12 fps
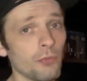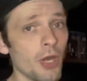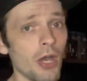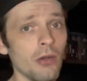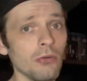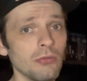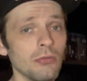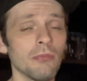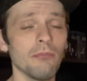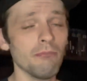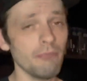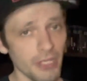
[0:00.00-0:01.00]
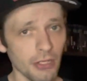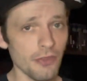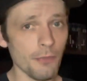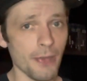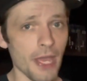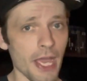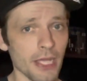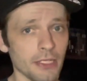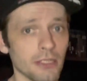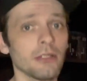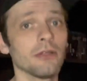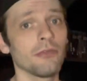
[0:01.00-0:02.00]
row, middle of the
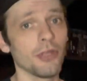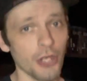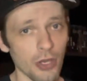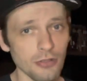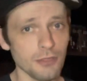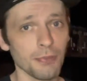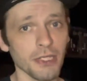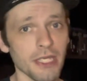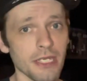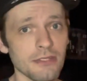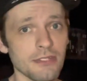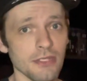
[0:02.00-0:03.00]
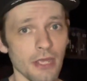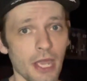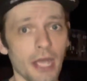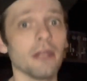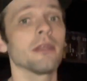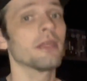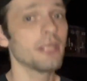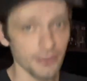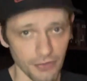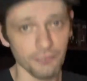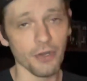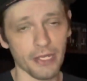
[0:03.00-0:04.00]
pack, the nosebleeds, and get
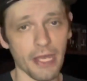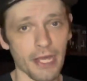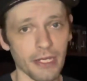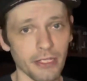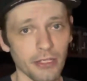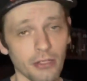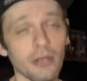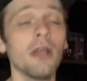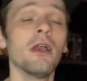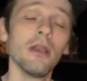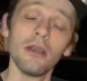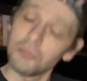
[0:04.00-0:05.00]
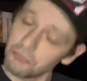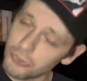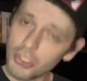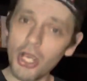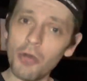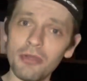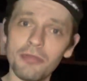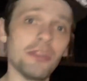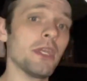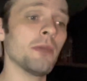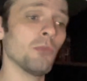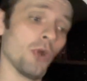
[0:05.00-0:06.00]
the fuck out of here. To go in
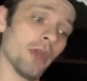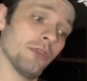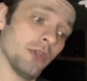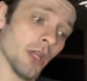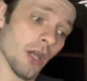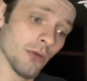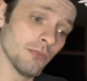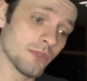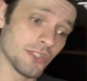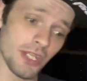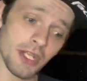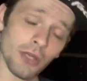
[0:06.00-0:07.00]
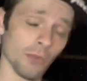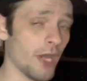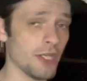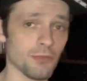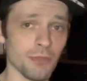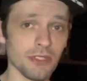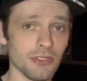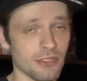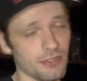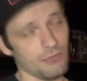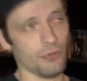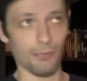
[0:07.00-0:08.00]
theme with, you know, seating
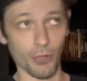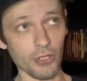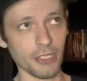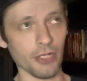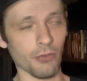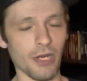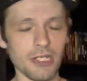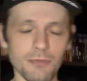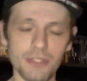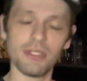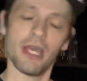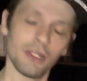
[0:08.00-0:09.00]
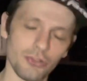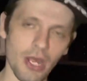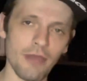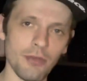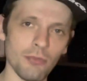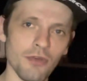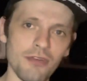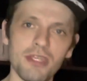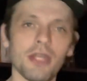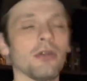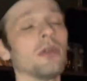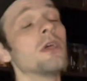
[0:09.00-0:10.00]
arrangements, parking arrangements at a drive-in movie theater.